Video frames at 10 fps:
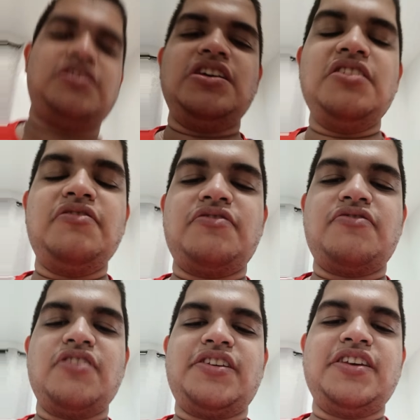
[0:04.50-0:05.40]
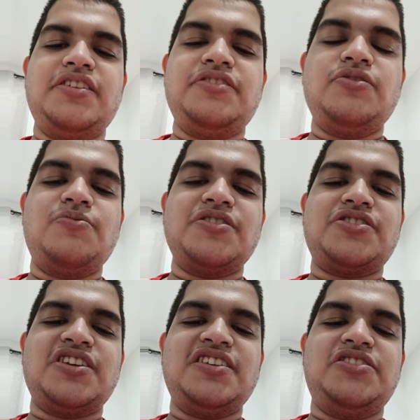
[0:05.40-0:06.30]
P freaking
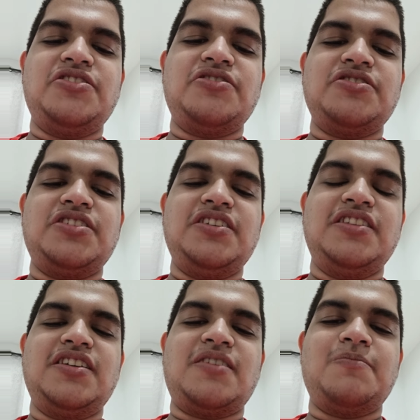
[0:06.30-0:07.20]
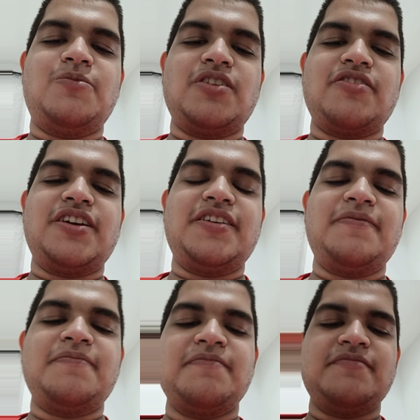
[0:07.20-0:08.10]
USA jersey that I'm wearing.